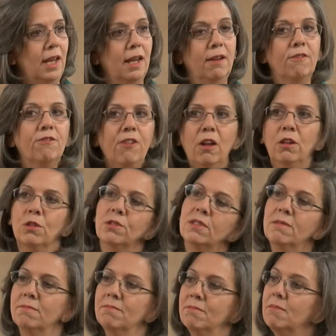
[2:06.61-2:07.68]
and it follows
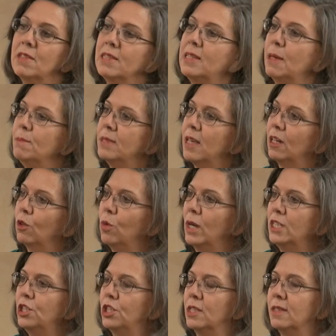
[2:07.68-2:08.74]
the same set of
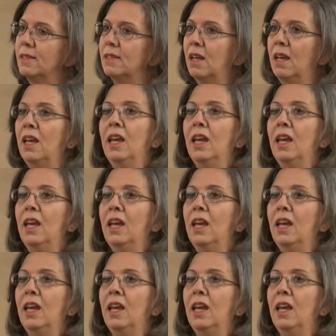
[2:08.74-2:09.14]
questions.